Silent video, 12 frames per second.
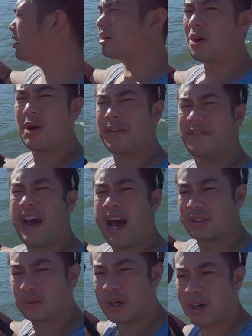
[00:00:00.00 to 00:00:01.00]
We are going
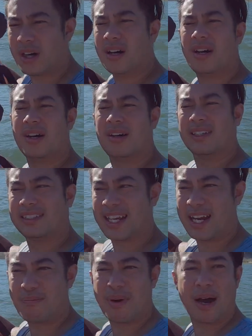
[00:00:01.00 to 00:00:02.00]
fast. Whoa, it's
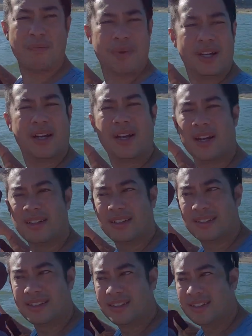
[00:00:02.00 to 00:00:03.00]
getting bumpier.
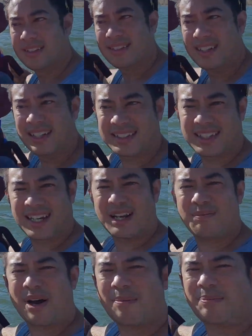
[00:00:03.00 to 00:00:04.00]
It's getting